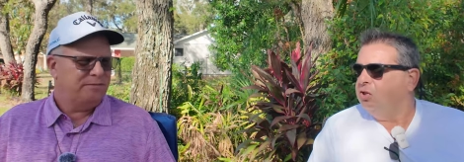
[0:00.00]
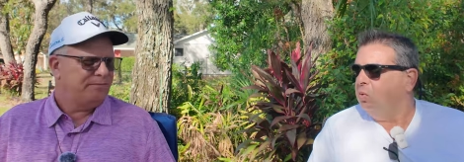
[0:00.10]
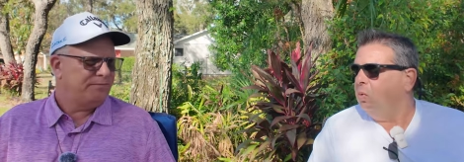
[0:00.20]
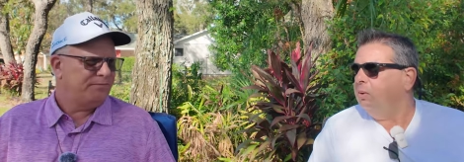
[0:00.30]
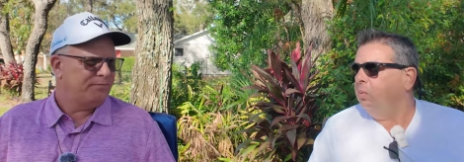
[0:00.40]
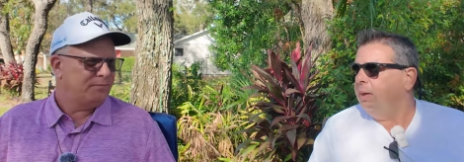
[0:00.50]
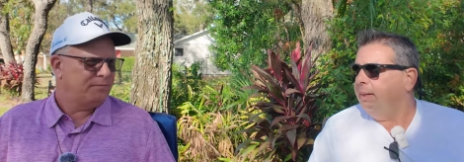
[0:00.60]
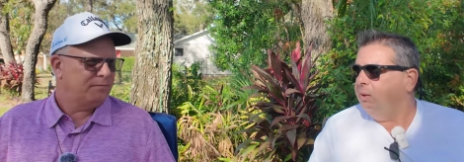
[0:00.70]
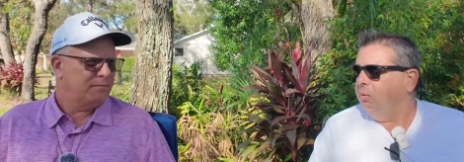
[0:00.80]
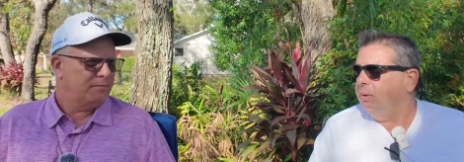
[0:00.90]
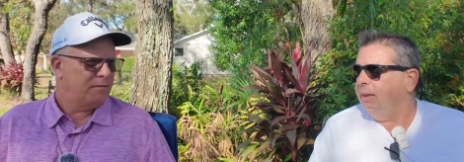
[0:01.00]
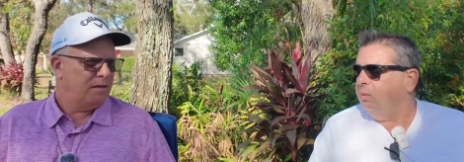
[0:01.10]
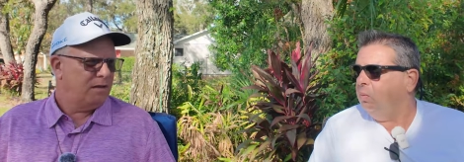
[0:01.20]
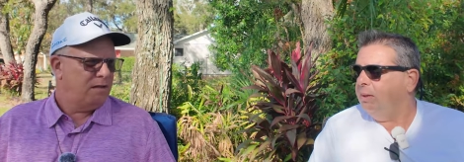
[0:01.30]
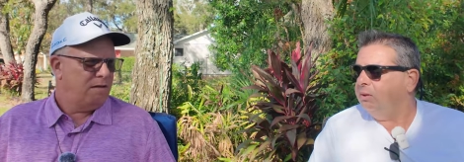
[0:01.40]
Speaker 1: So what, why you
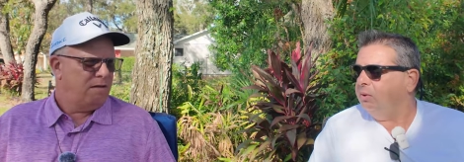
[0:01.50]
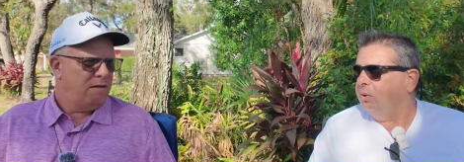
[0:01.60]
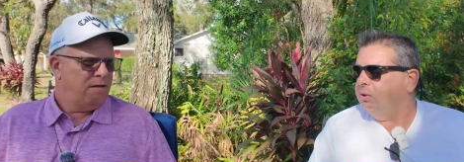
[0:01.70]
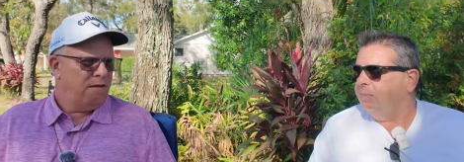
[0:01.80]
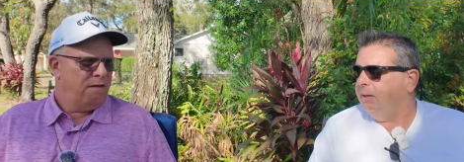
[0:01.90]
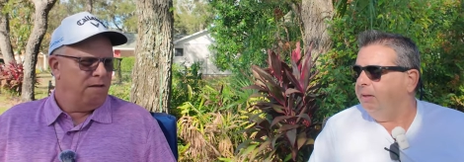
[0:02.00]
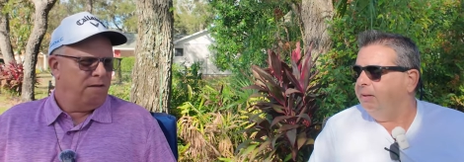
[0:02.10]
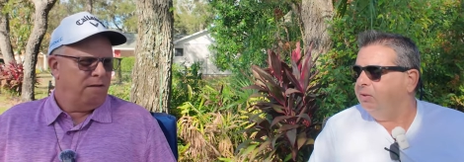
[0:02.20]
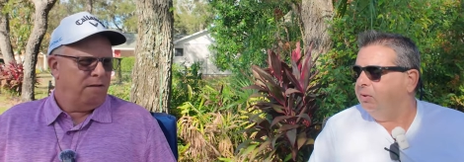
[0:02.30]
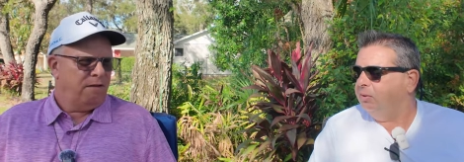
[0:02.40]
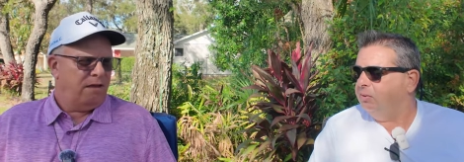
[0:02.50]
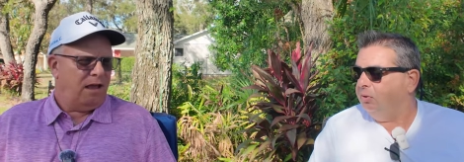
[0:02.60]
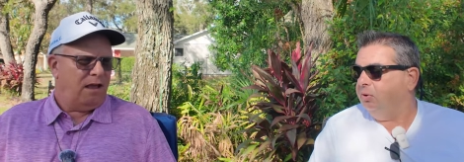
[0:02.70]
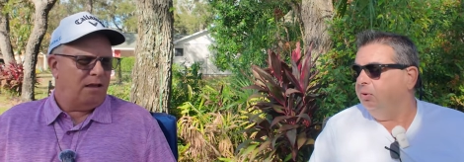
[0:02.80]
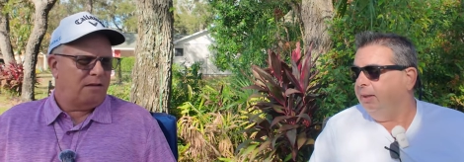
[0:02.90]
like West Coast better than East Coast,
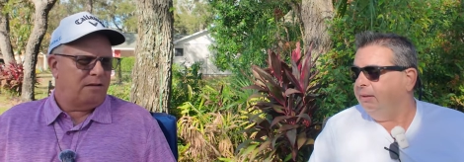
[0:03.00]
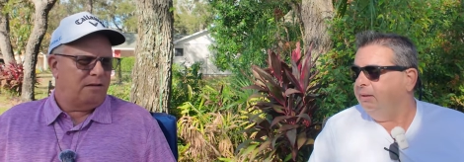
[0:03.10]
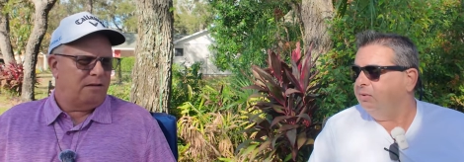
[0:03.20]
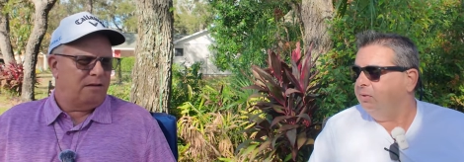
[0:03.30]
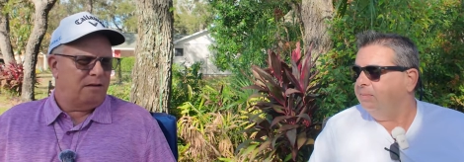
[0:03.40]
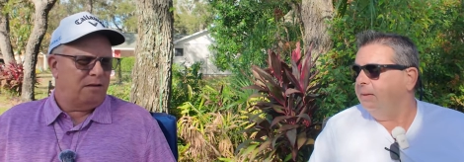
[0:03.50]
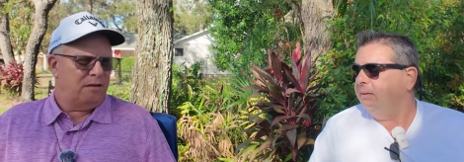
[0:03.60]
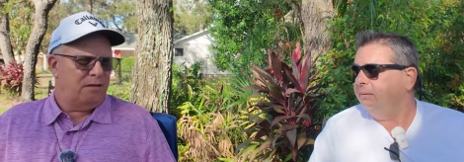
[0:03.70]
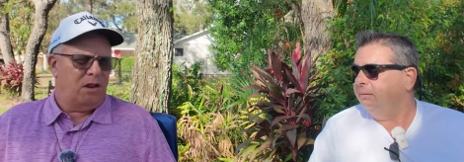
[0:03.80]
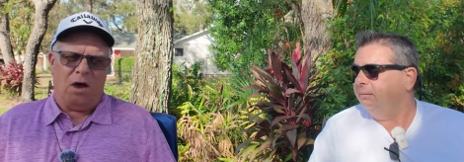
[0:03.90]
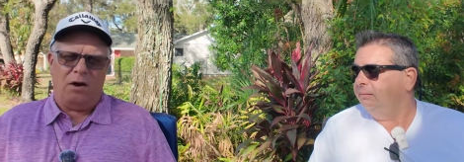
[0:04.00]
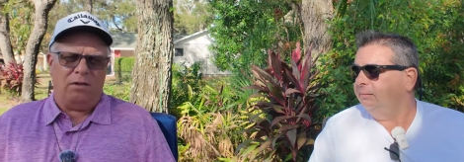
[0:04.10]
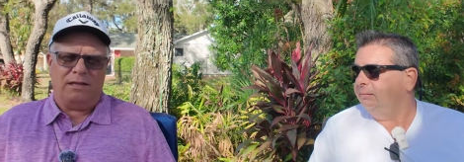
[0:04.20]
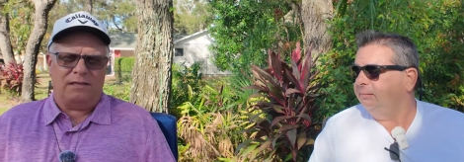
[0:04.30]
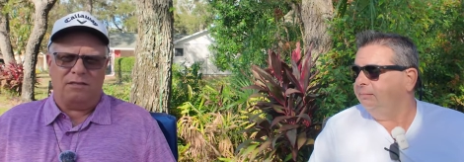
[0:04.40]
or do you like the East Coast better?
Speaker 2: No, I
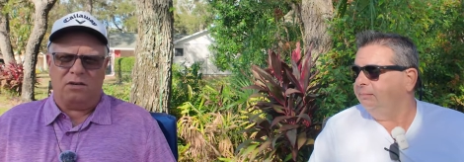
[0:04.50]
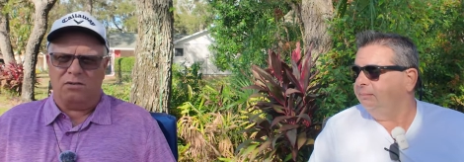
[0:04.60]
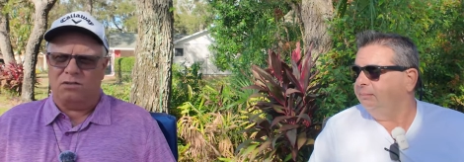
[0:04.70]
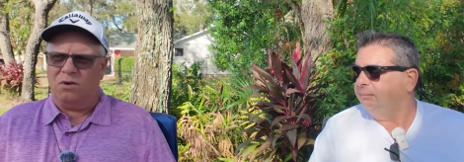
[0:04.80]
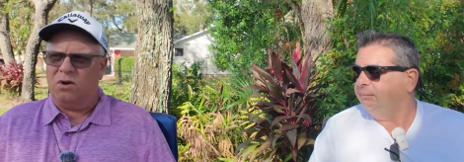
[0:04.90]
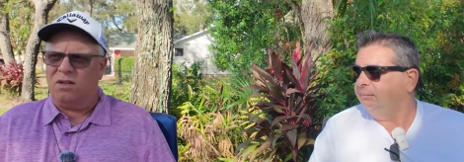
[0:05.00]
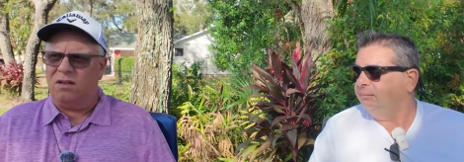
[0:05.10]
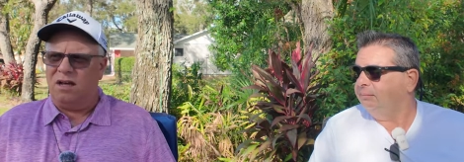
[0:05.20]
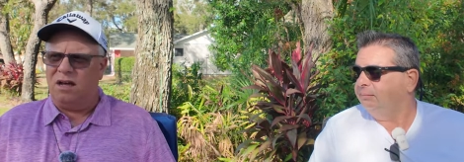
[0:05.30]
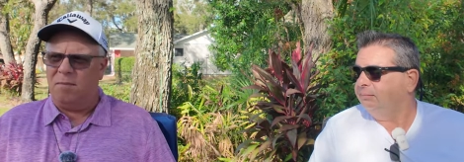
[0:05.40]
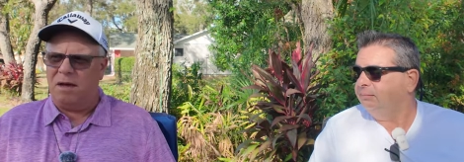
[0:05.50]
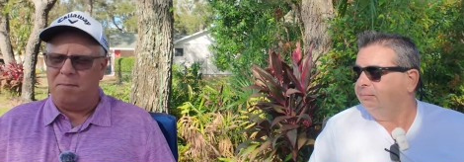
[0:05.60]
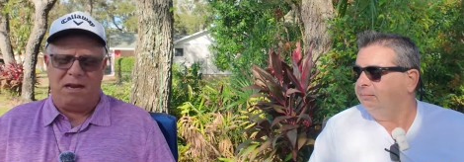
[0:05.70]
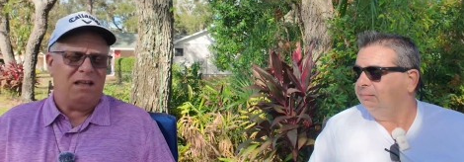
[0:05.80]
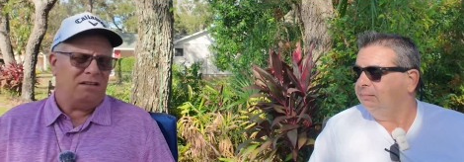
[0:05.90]
don't like the East Coast at all. Um,
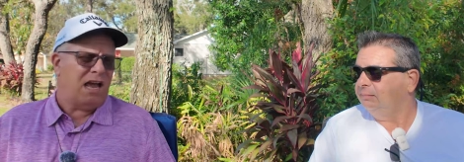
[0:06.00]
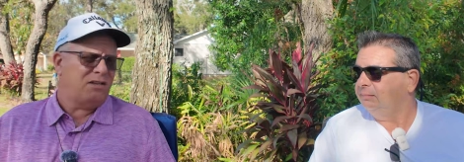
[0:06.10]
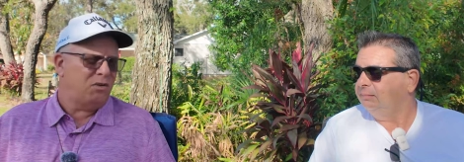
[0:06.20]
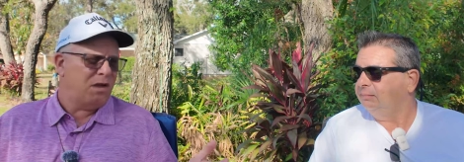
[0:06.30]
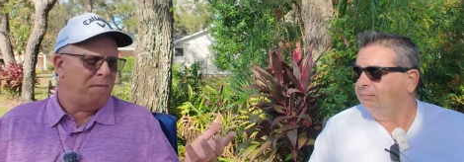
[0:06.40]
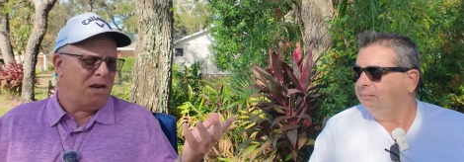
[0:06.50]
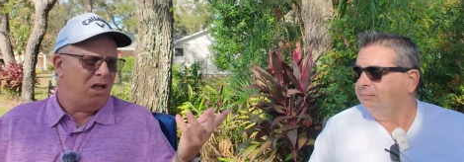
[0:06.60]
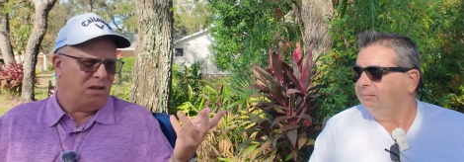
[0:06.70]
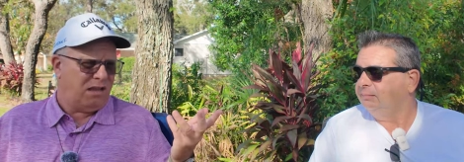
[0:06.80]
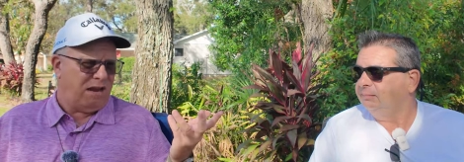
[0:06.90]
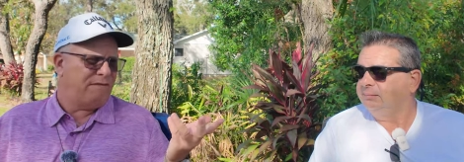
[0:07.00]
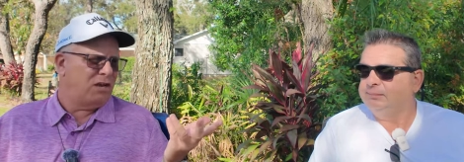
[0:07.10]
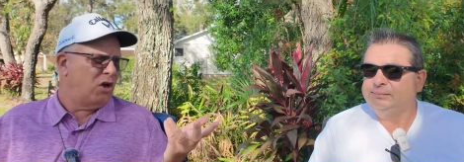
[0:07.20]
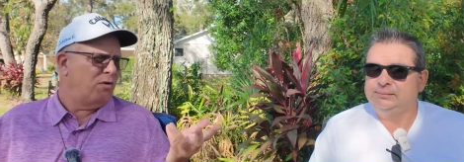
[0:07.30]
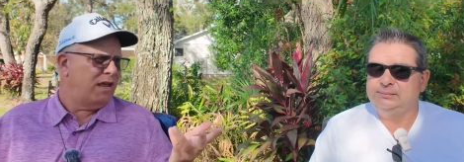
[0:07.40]
I mean, I, I, do. I mean, I'll, if
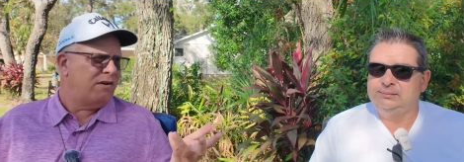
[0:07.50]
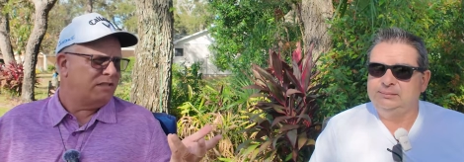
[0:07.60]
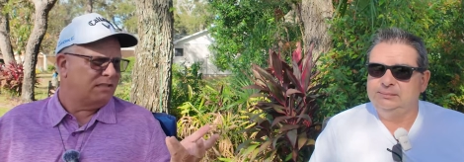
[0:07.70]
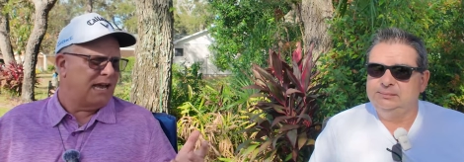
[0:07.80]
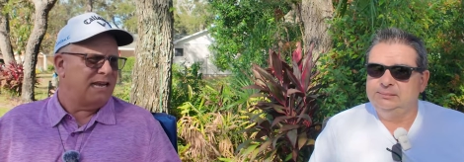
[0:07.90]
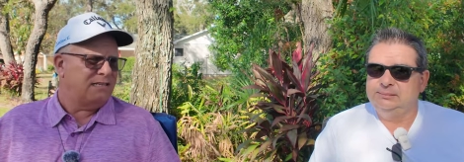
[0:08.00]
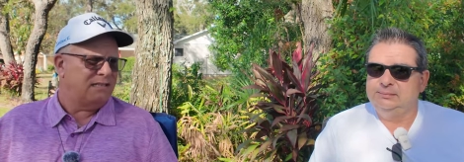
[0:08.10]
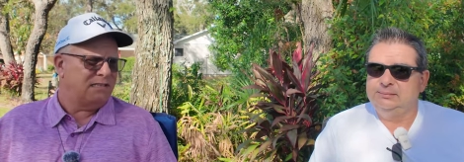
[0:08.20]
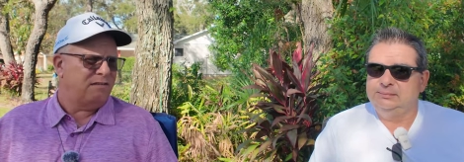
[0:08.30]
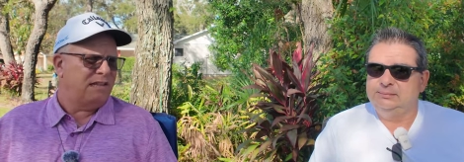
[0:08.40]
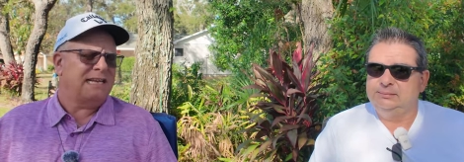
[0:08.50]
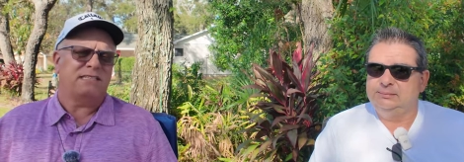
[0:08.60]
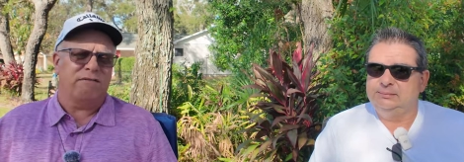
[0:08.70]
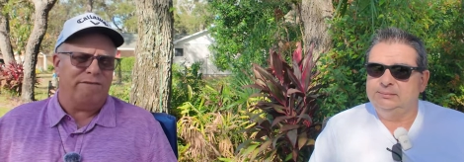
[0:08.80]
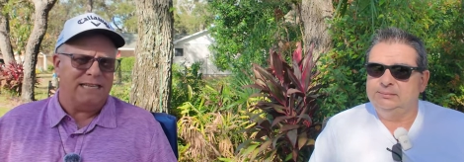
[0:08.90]
I go there, it's nice and so,
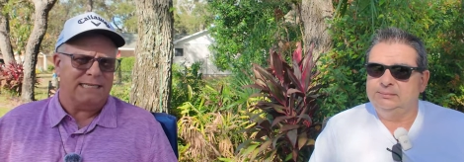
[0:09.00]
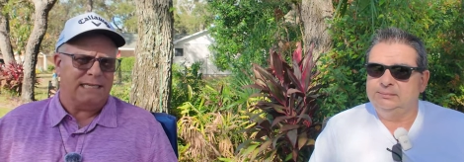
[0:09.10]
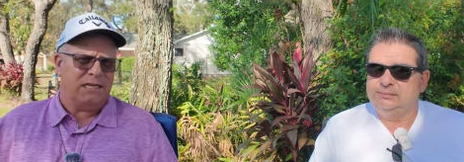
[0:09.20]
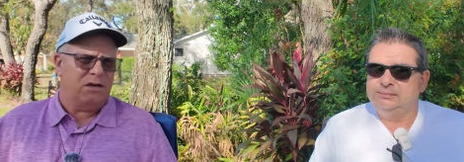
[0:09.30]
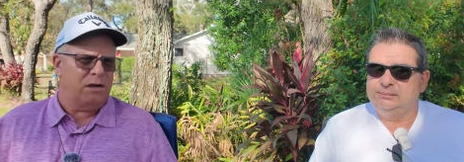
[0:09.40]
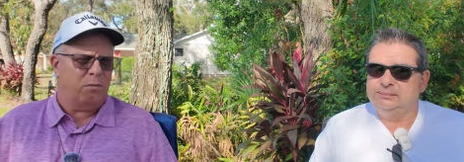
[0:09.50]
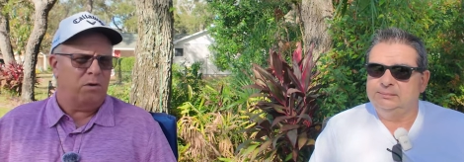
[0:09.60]
nice to visit. You know, I